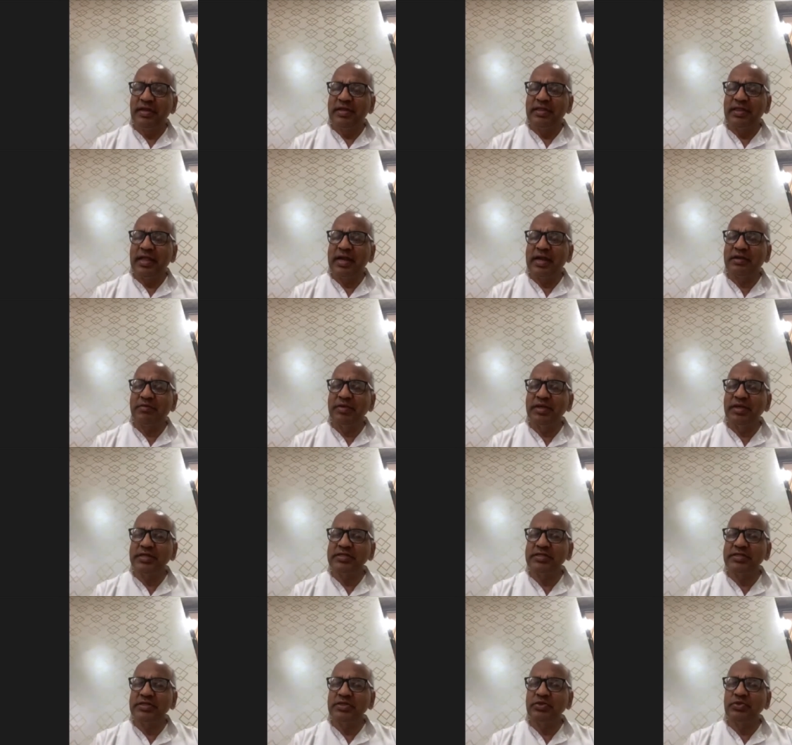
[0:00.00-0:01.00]
That
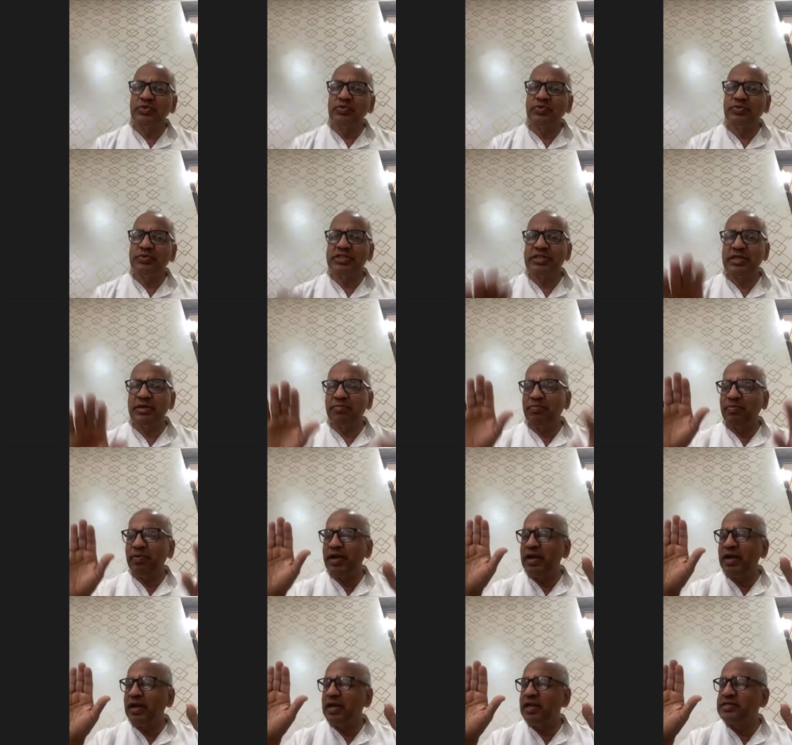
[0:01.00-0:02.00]
means to
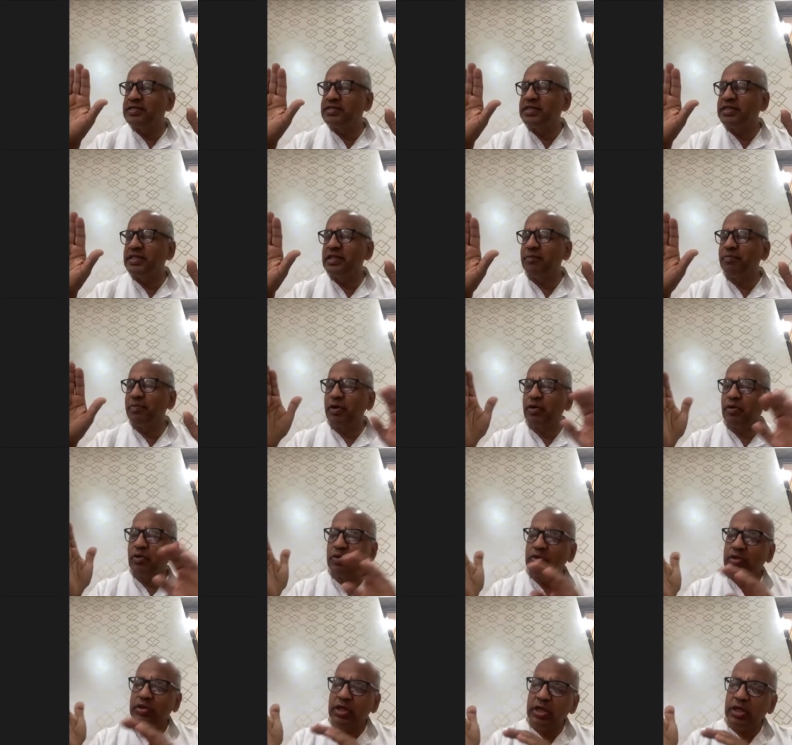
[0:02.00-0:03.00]
separately see the
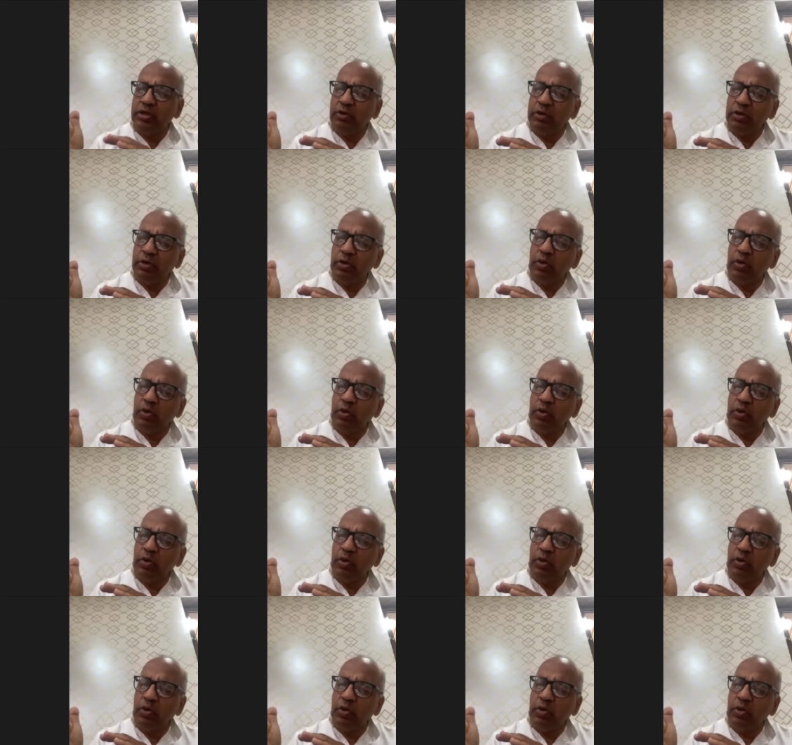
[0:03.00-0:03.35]
prakriti, you have to